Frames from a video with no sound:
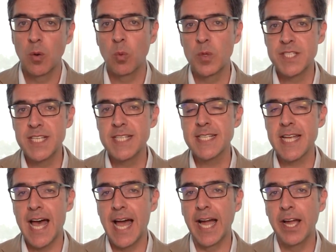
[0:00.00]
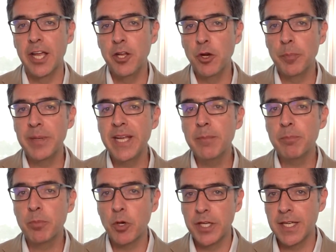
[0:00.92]
which is an European
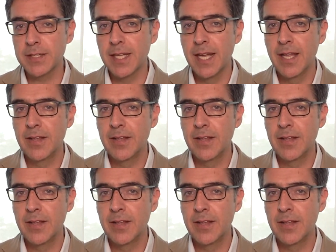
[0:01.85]
project